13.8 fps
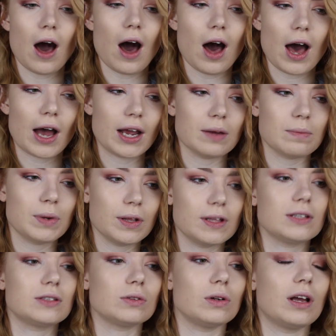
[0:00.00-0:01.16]
I put
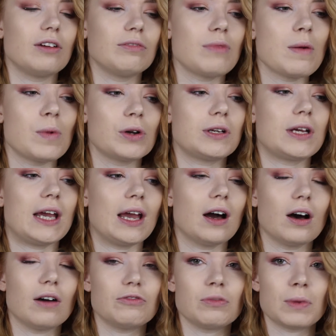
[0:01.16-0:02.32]
this all over my body
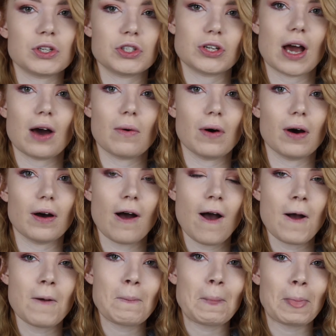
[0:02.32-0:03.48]
after my shower
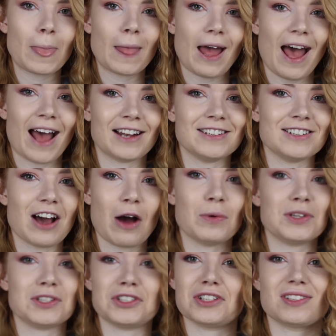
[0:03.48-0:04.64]
and I
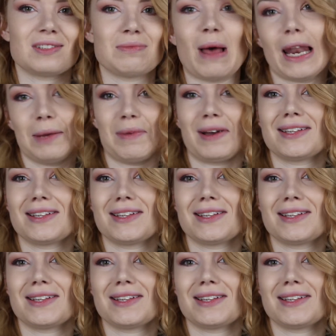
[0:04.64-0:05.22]
was just smelling